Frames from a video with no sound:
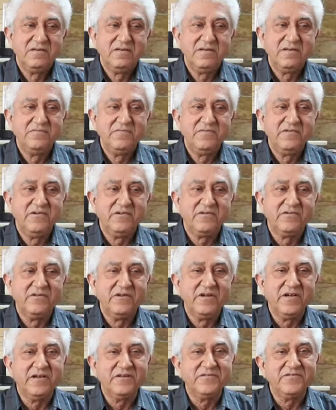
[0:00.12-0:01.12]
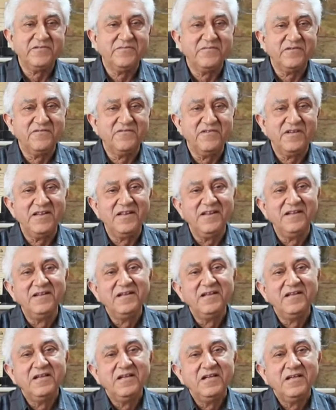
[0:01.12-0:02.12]
I am Dr. A.R. Sabharwal,
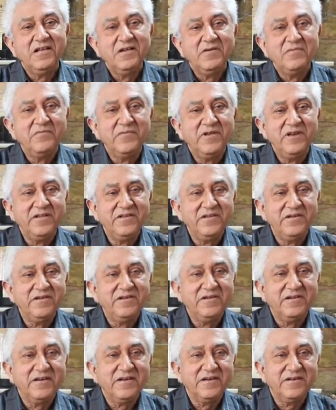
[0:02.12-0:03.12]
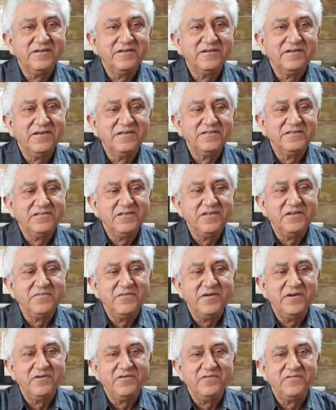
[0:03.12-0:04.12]
Managing Director and
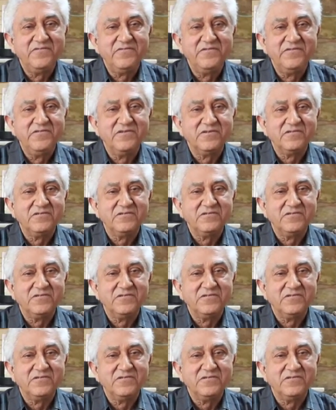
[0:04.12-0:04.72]
Chairman of Dr.